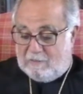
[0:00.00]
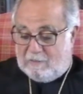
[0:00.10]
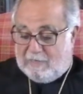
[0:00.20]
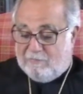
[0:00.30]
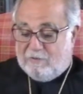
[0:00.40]

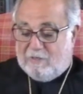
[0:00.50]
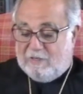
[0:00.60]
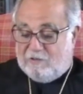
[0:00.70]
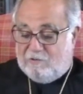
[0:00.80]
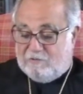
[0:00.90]
"I would
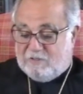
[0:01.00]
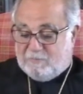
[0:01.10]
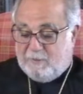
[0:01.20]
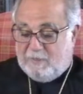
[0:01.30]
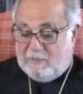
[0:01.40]
like you to
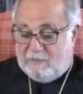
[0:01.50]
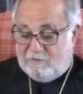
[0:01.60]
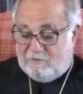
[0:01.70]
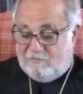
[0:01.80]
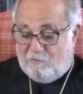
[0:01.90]
speak
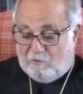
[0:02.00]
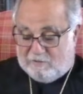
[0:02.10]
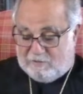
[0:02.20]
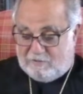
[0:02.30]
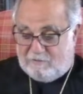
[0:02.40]
on
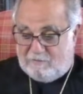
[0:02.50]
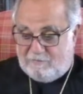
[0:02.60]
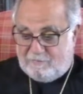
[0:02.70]
divorce."